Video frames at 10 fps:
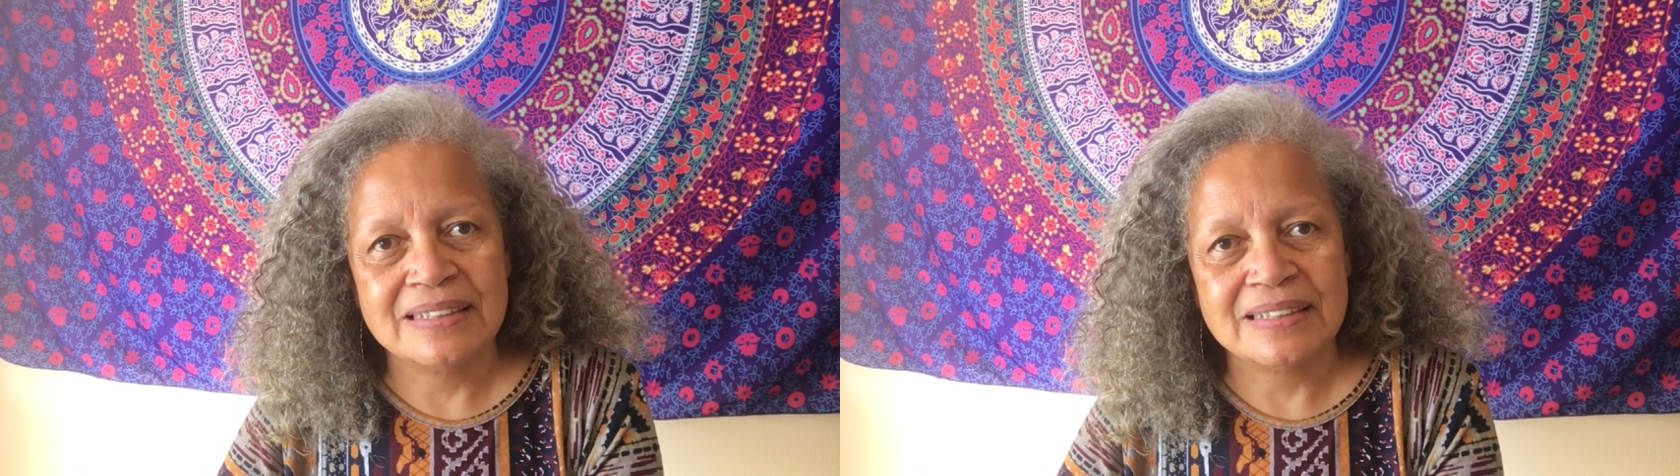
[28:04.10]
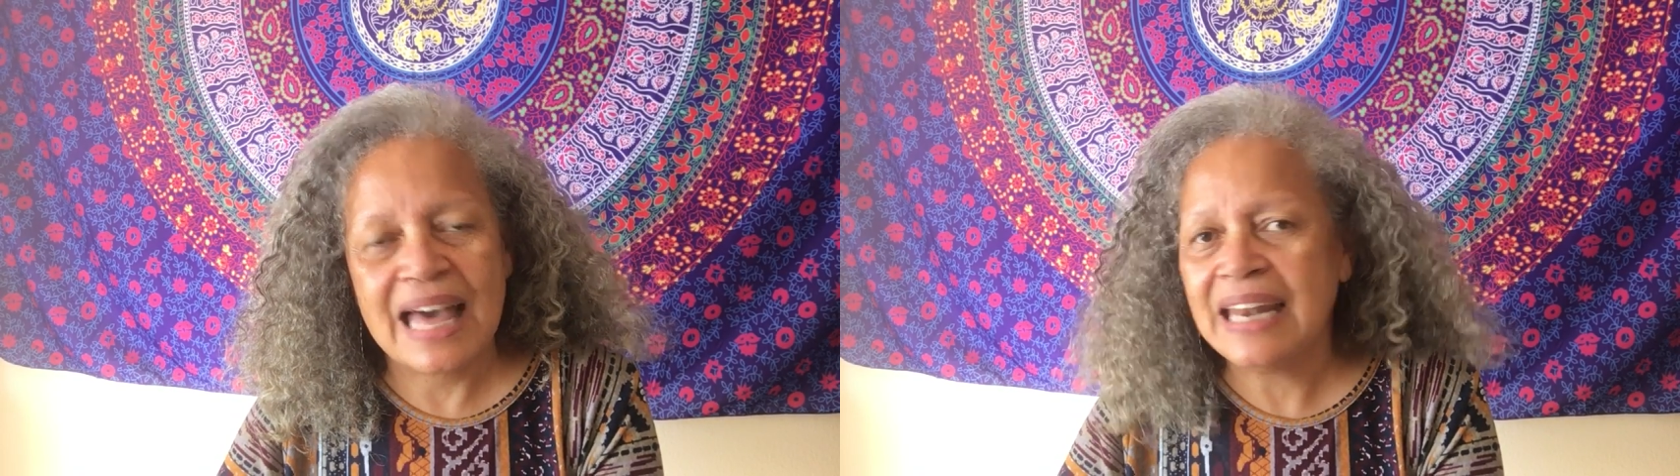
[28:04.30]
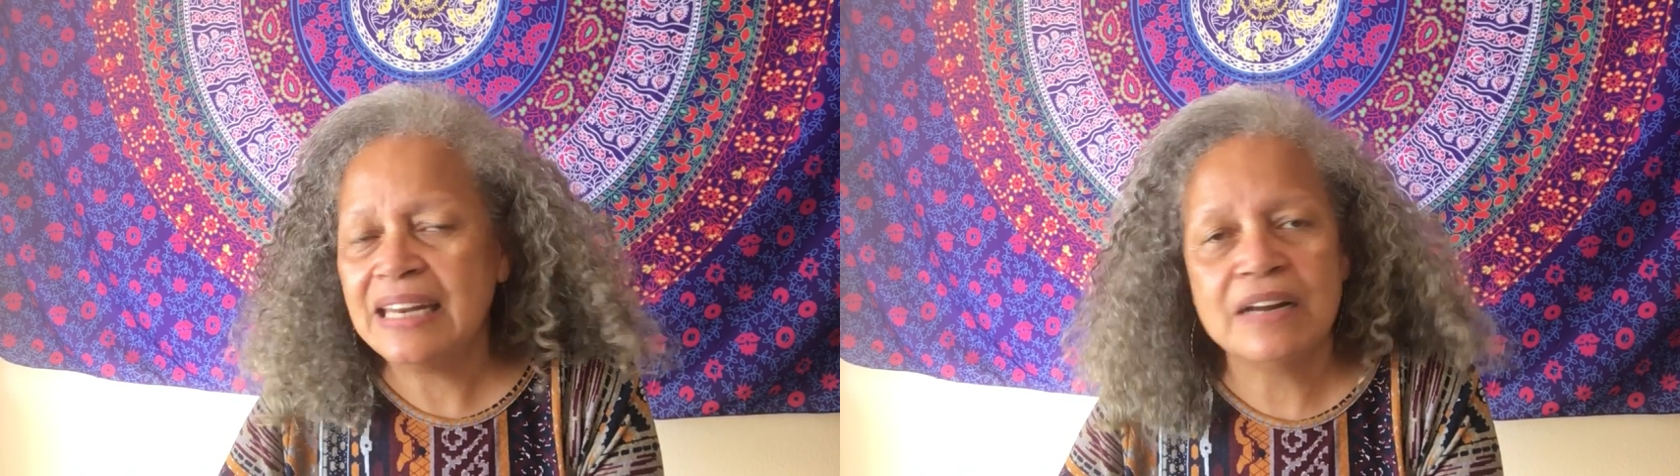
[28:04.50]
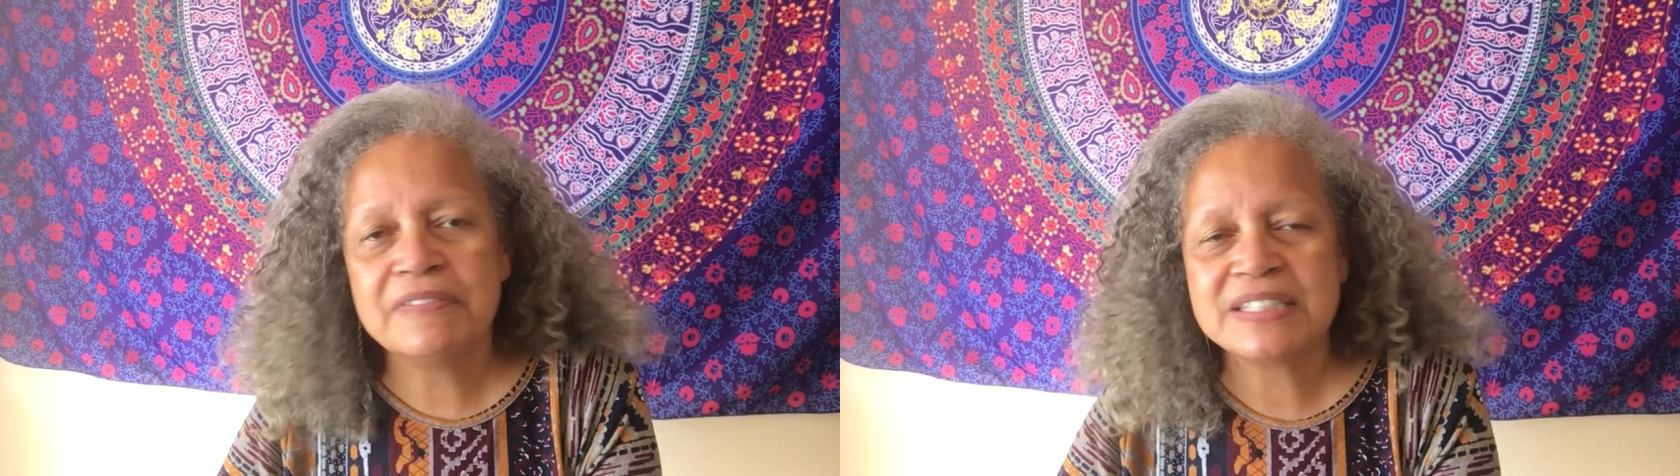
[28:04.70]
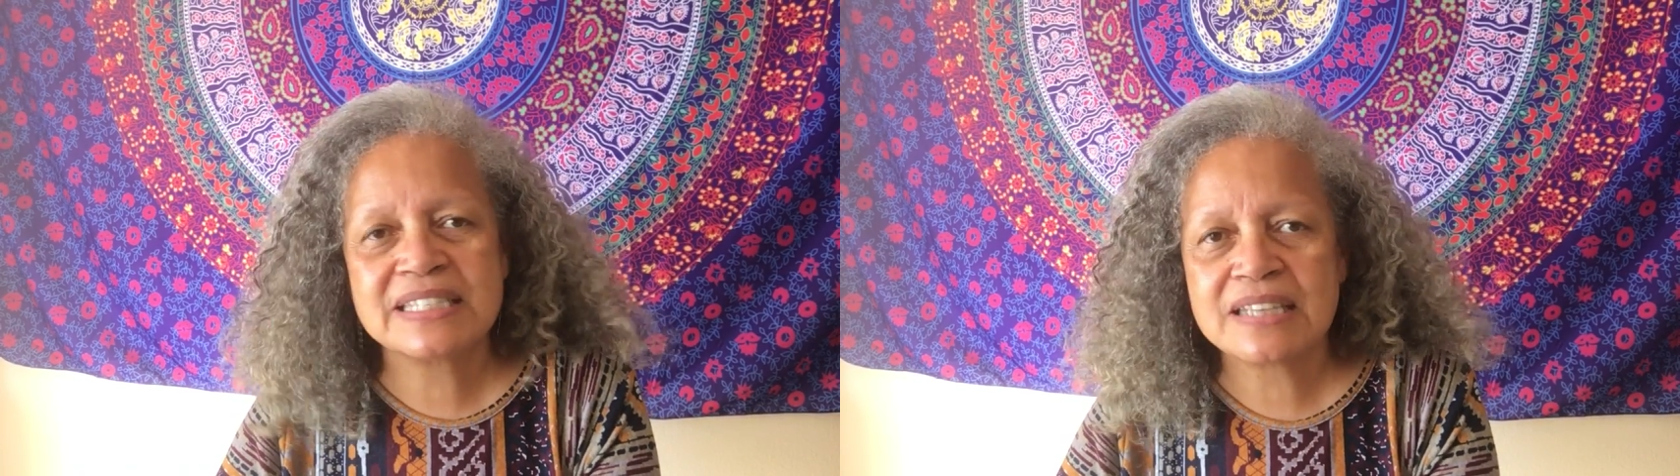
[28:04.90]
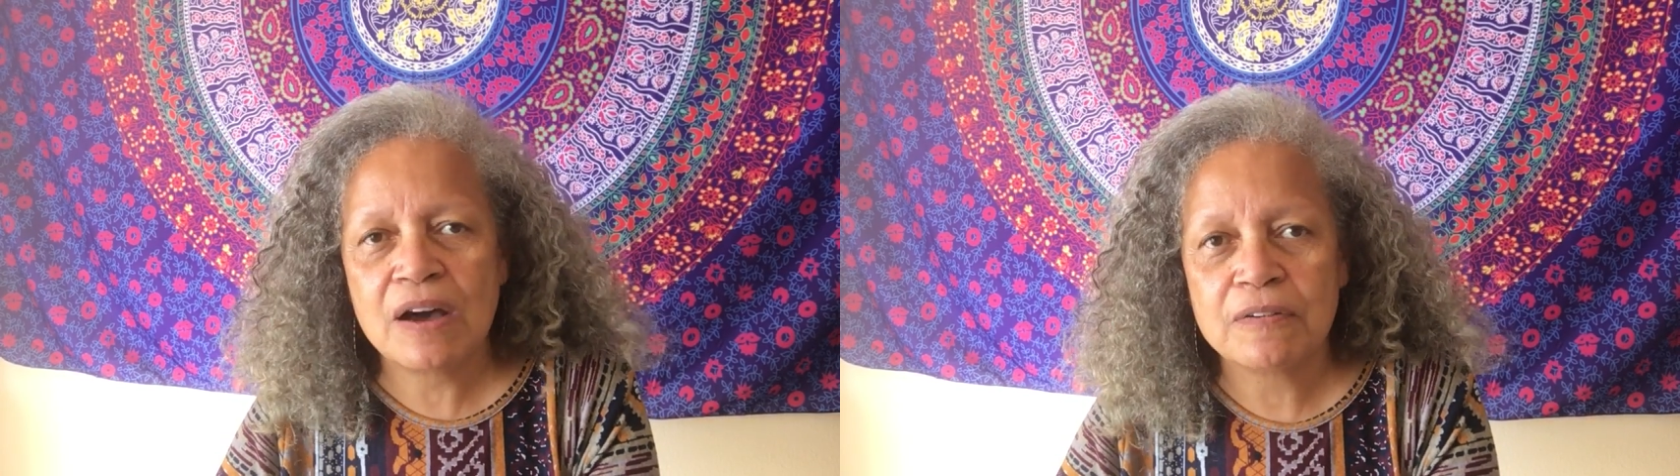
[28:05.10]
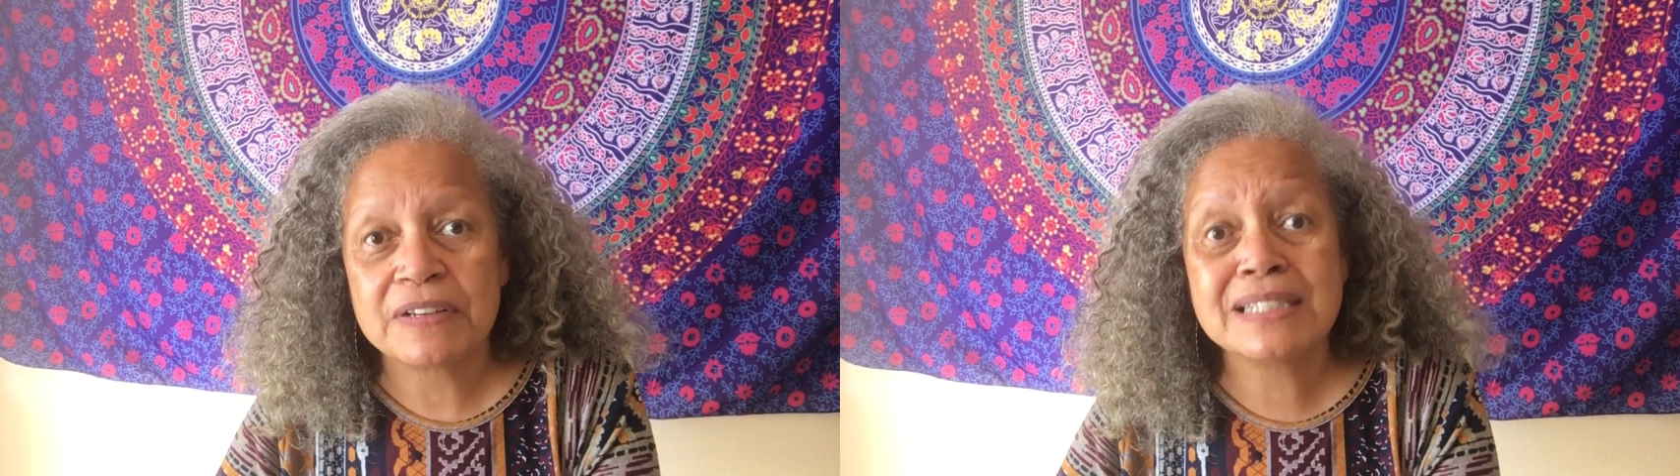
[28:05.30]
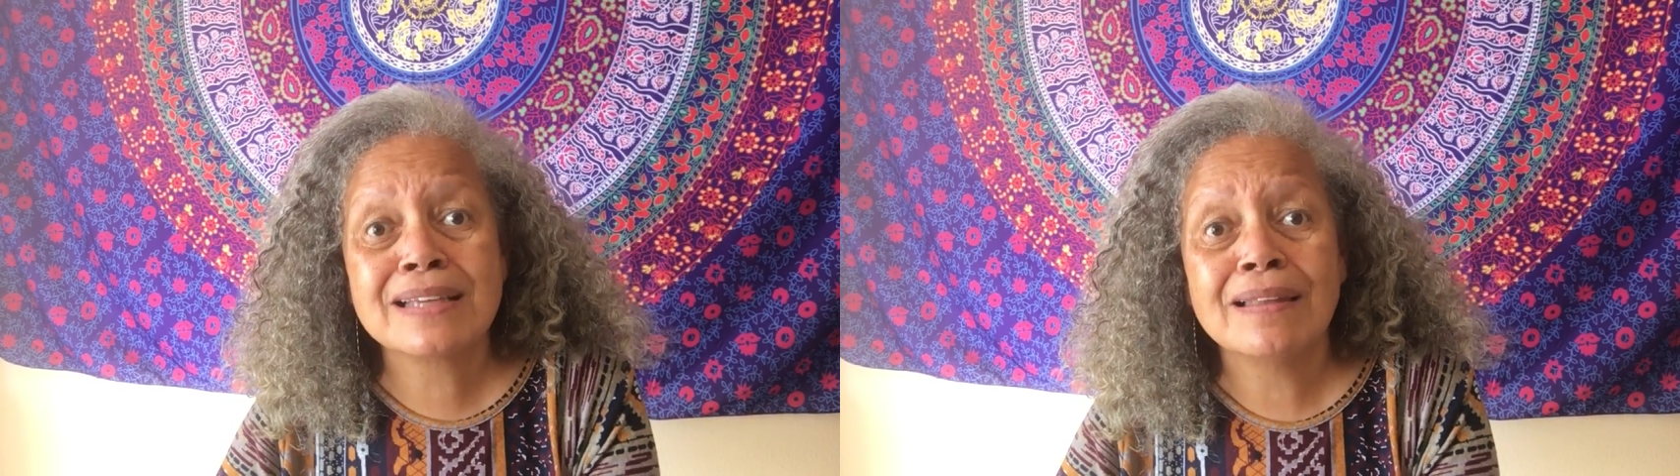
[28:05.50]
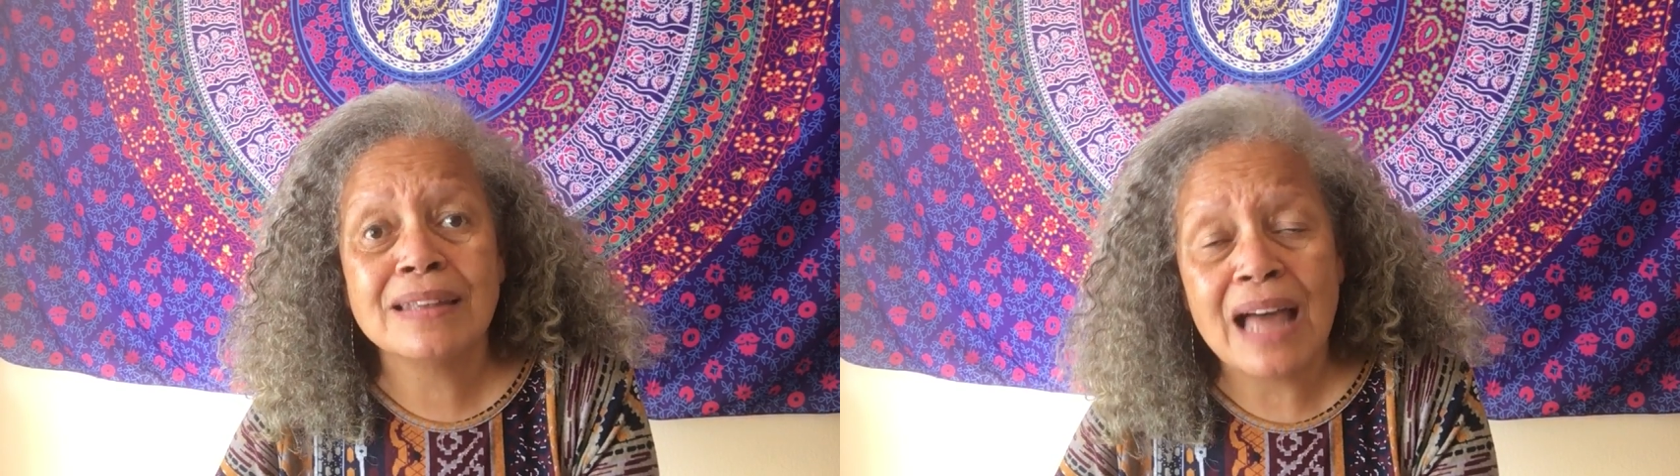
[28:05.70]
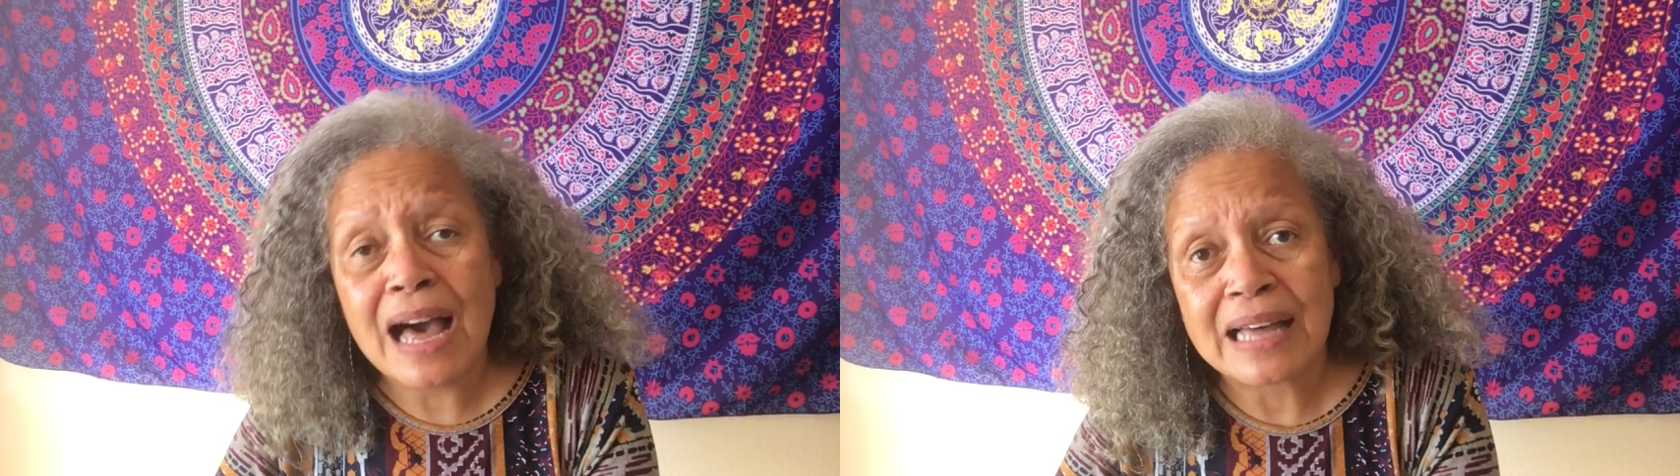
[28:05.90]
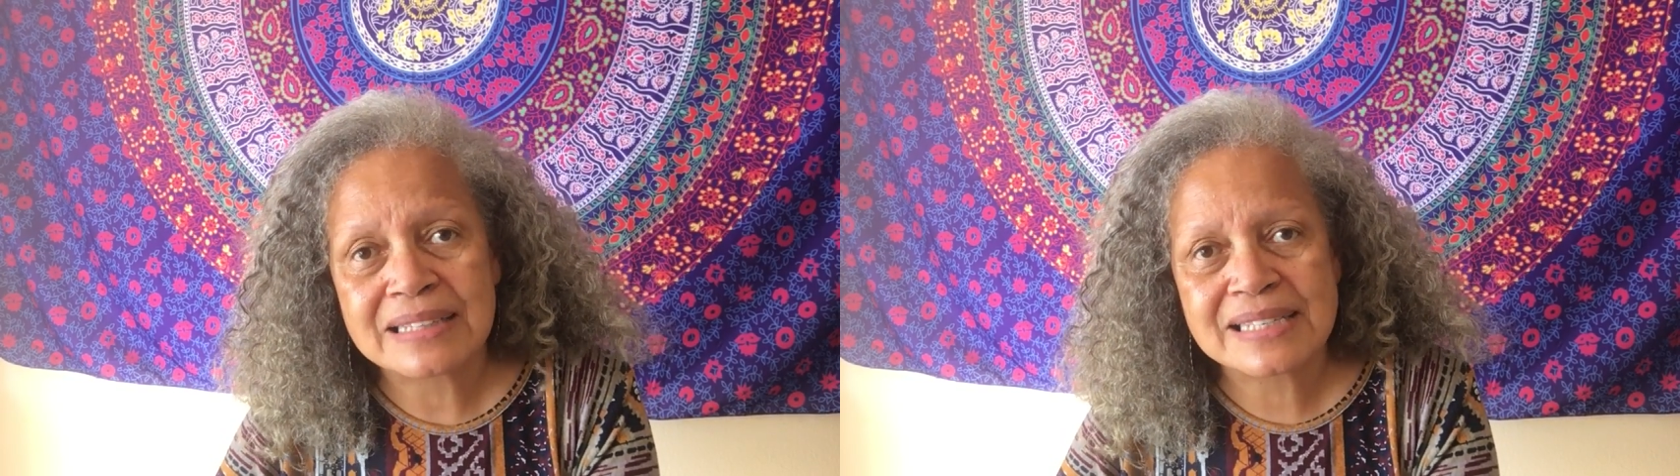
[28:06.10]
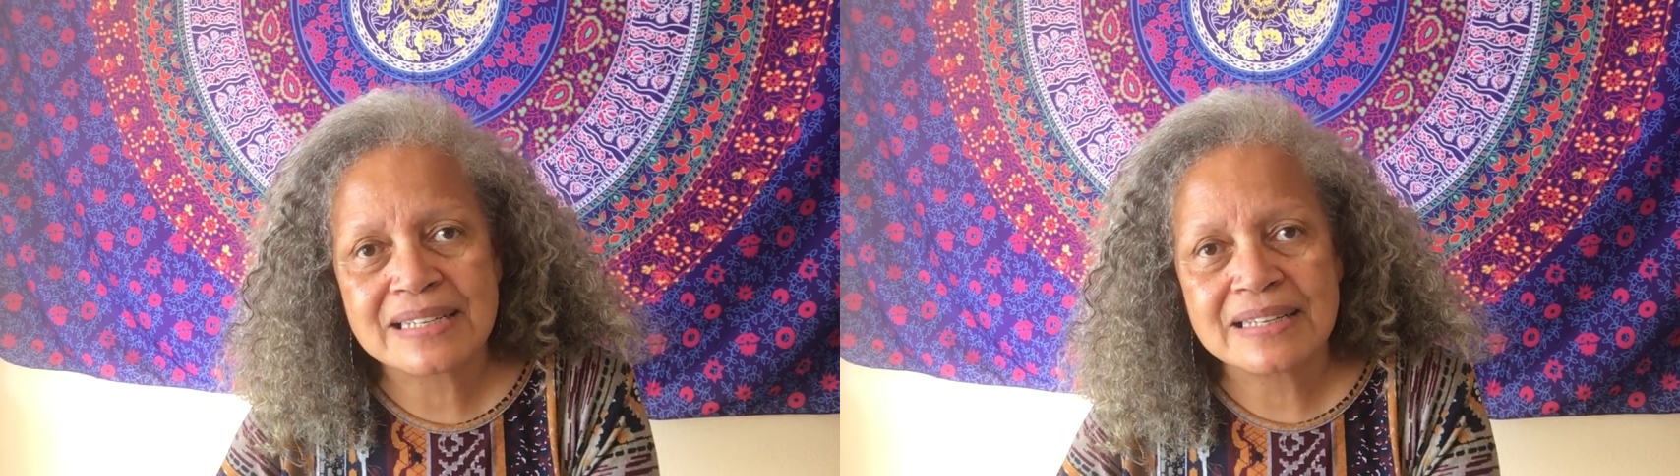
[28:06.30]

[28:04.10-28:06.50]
That in of itself is a lot.